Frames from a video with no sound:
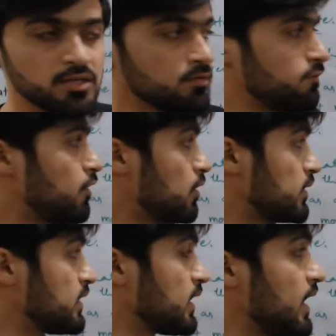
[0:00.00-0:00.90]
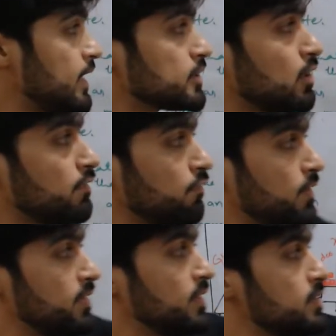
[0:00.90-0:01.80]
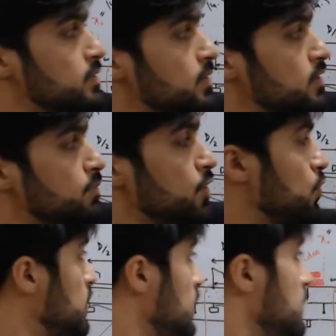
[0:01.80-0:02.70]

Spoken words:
for the case of when the distance between